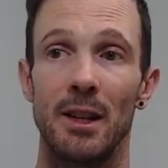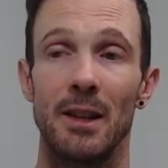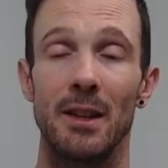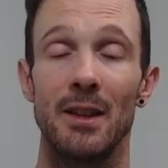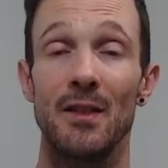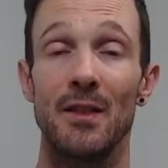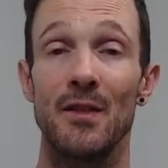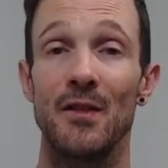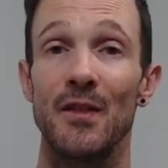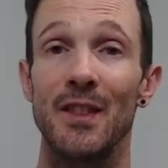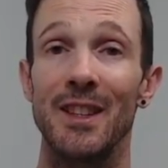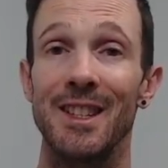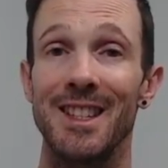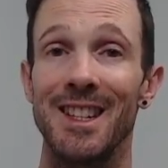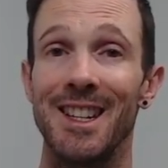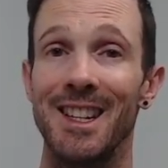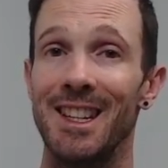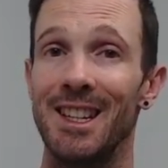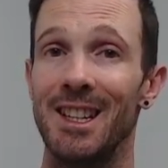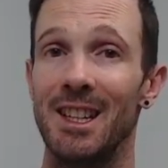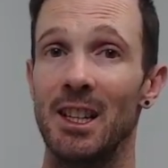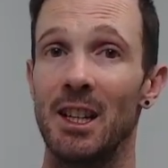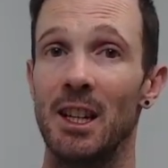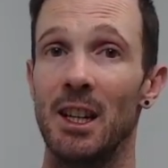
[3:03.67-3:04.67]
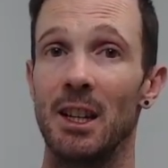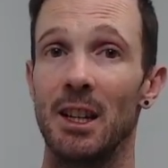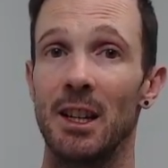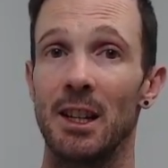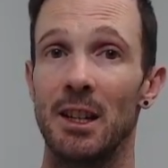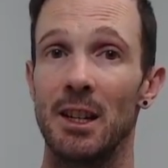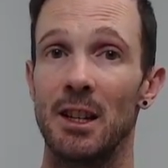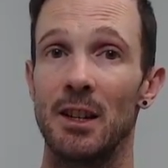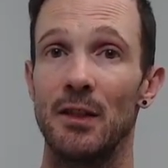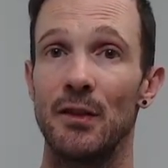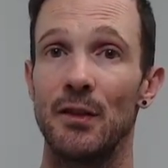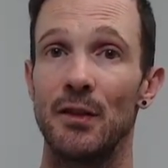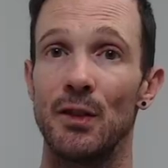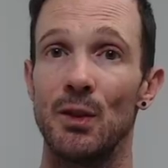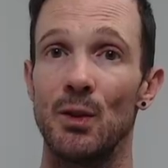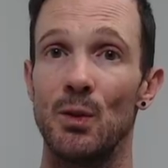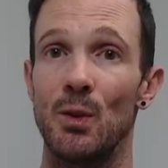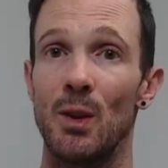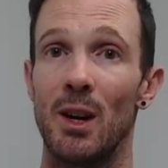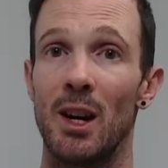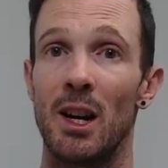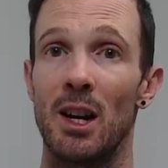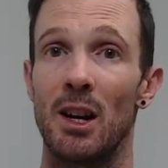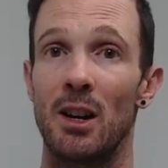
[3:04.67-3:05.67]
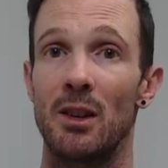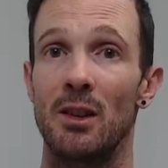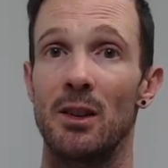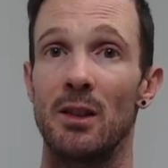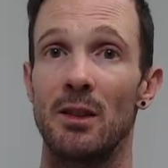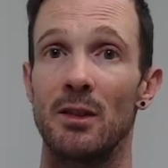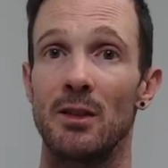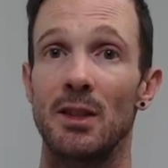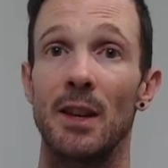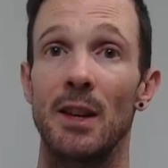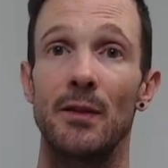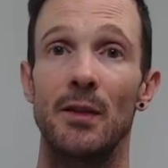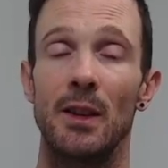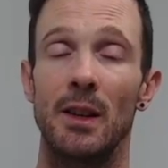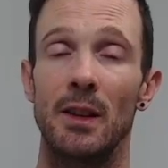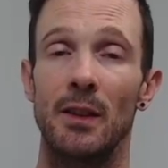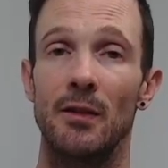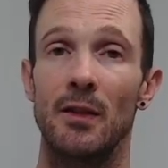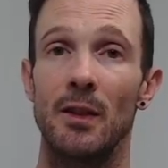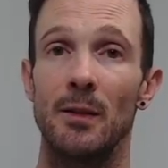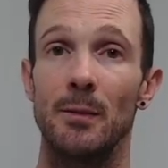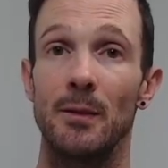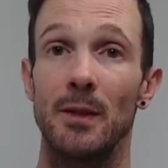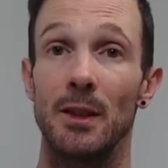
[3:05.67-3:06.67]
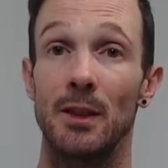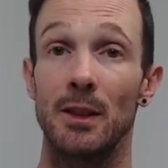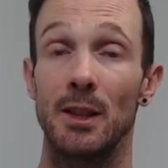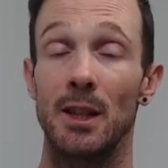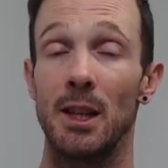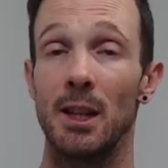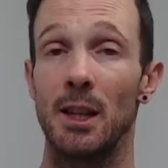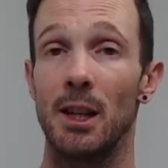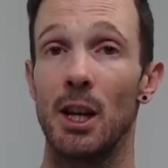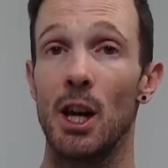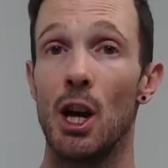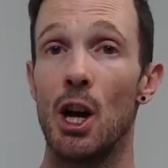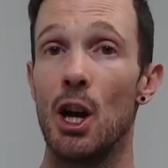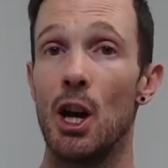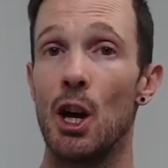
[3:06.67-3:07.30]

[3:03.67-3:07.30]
fatigue if you are suffering from fatigue,